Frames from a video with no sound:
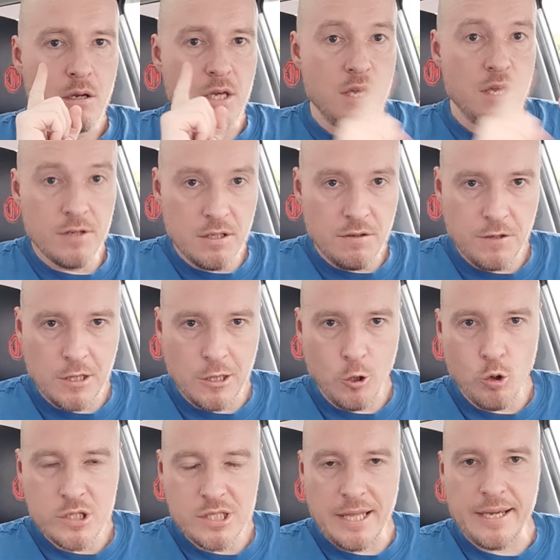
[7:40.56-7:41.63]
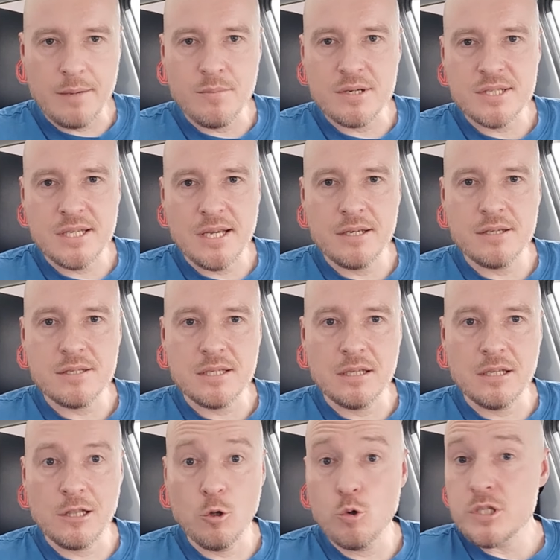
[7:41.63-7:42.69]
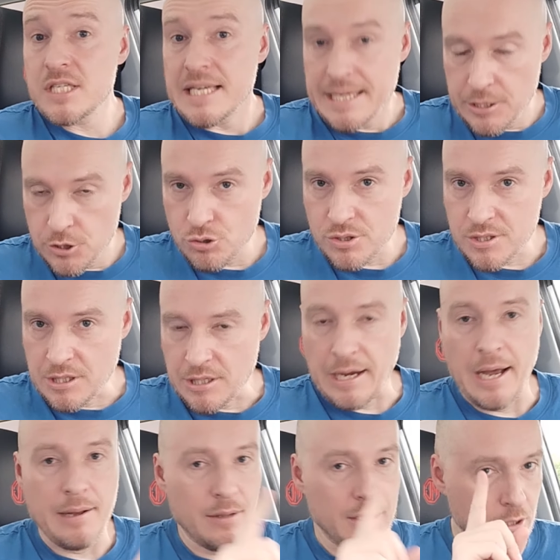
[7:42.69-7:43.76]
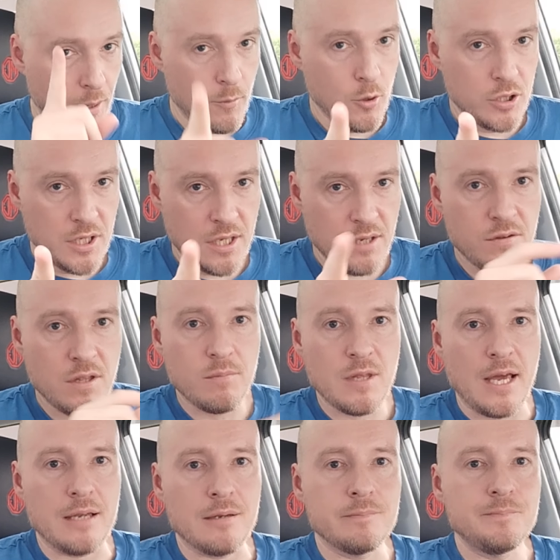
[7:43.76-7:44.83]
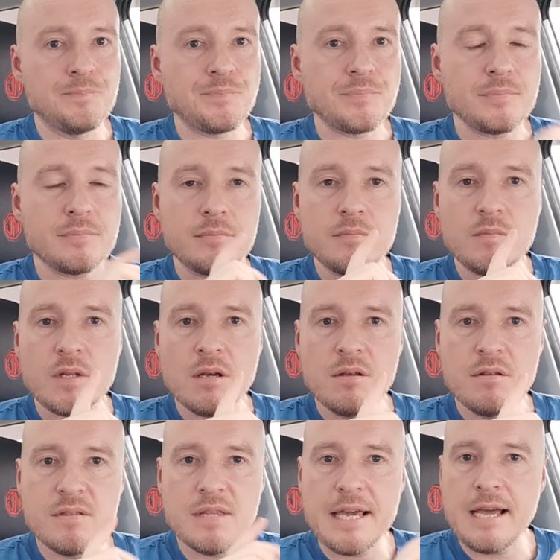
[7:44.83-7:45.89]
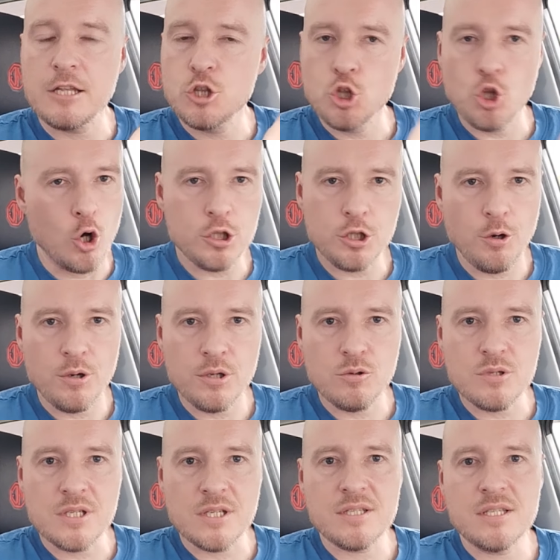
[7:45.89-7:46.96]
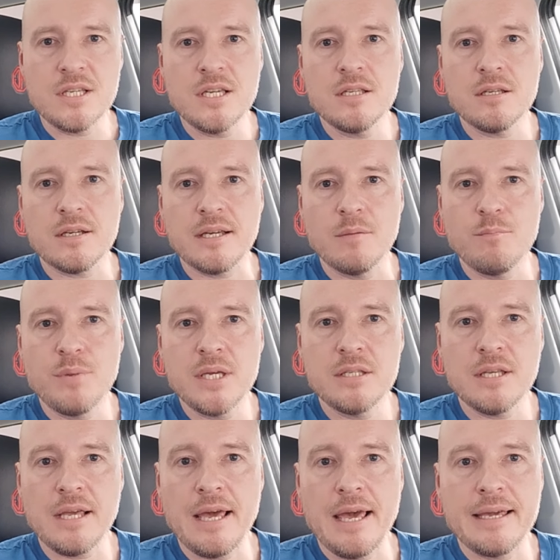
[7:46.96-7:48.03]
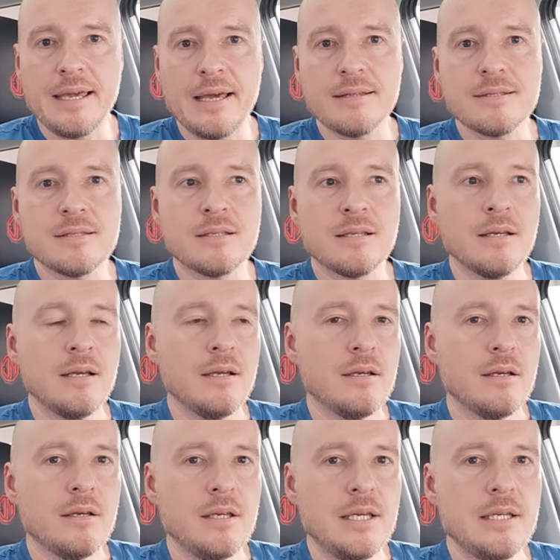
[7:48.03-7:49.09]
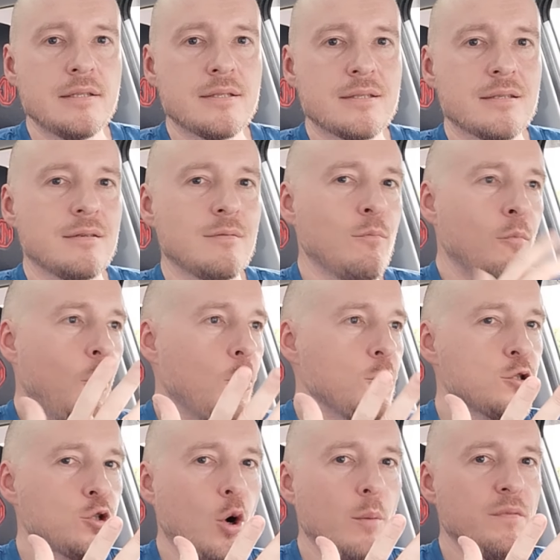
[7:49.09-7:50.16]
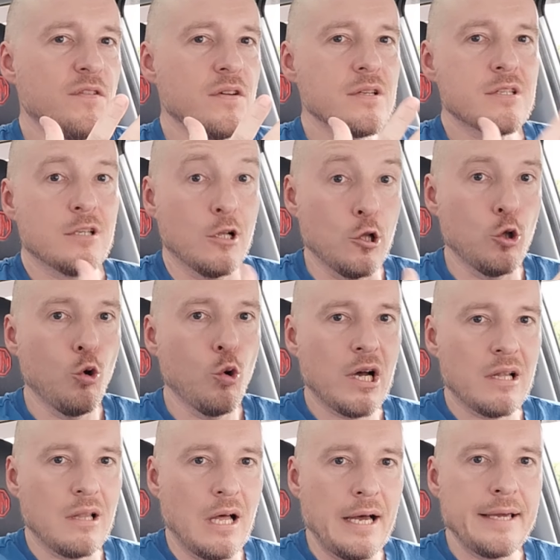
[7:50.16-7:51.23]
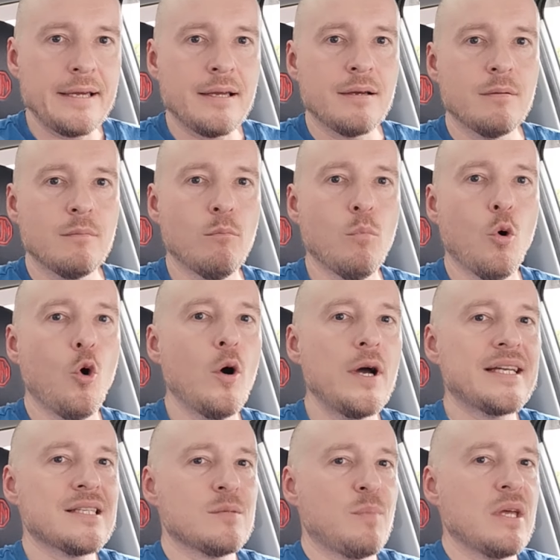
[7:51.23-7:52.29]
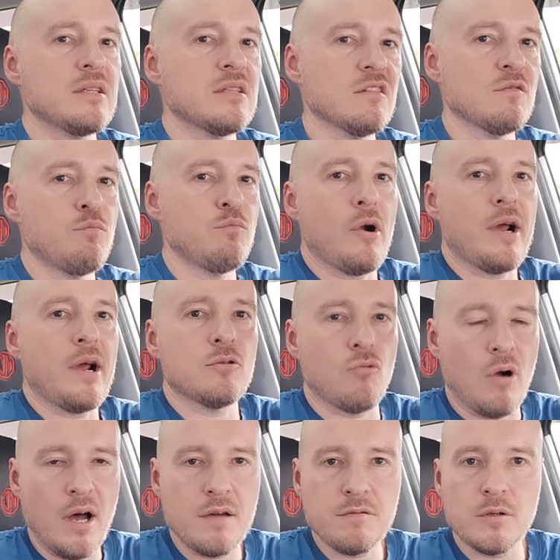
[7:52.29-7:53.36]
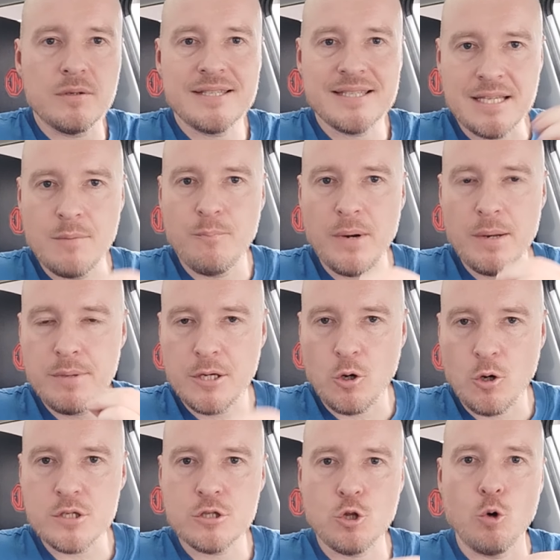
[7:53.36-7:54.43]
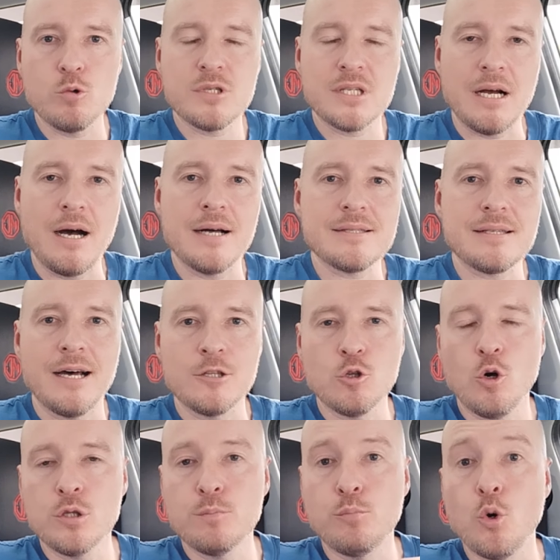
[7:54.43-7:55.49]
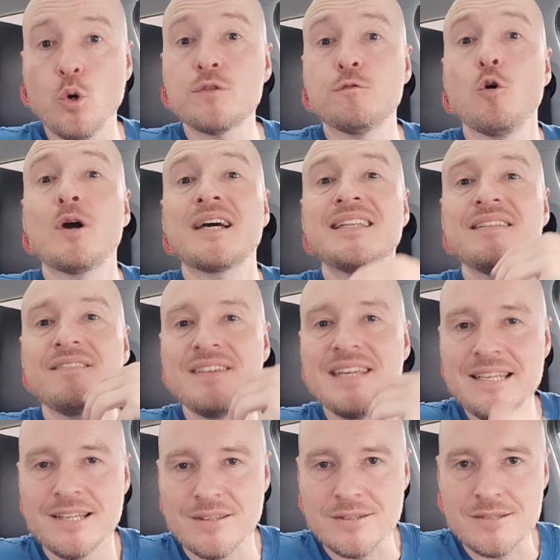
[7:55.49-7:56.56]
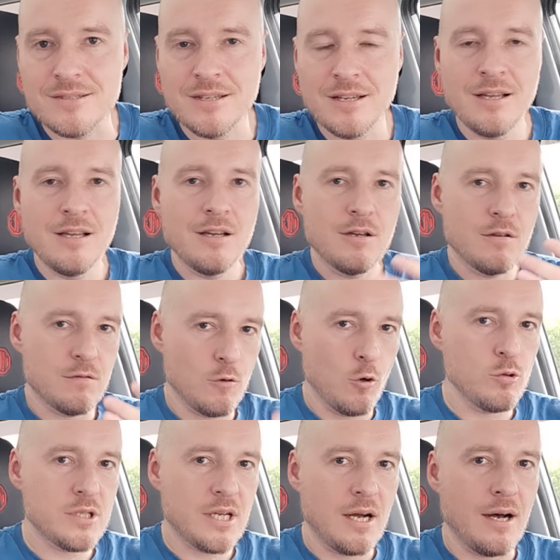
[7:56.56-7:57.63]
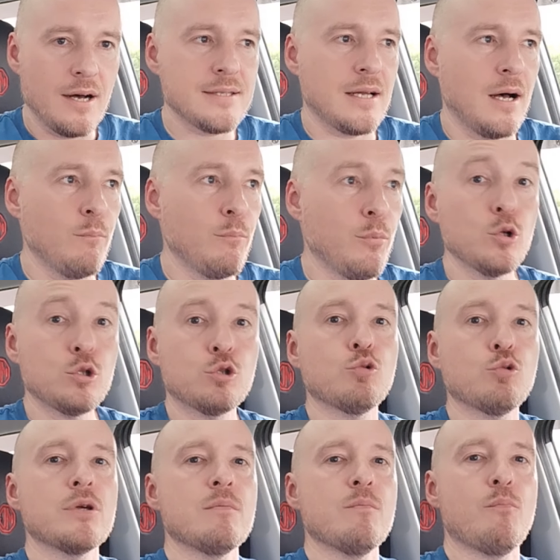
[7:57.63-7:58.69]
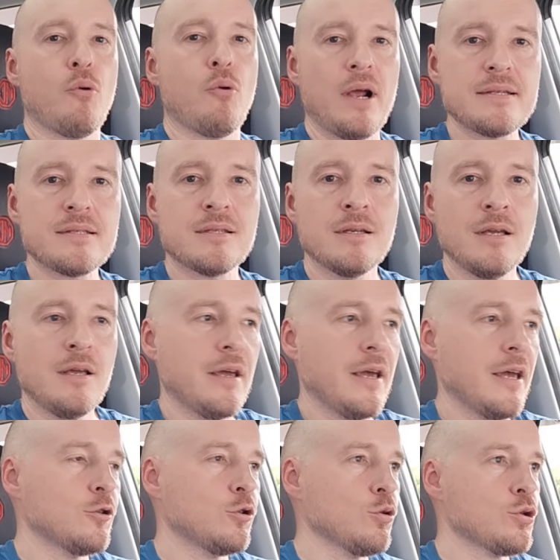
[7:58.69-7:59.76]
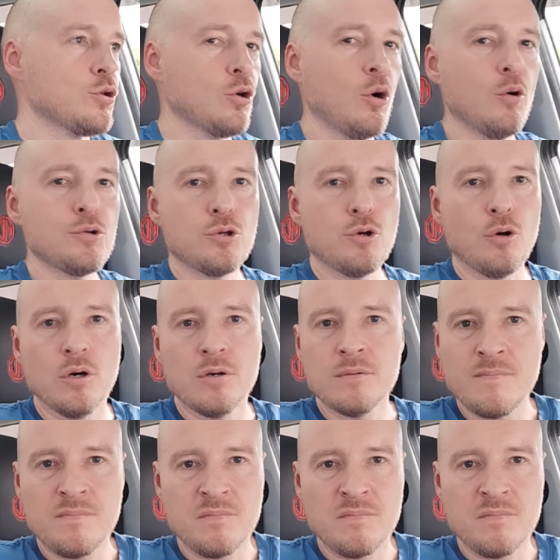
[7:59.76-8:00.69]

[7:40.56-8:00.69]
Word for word: Even if it looks like a Mercedes and it looks interesting, I'm going to give them that. They are not going to succeed competing against its most obvious look-alike, more expensive brand rival, simply because those cars are not bought for convenience. Those cars are bought to impress and to show your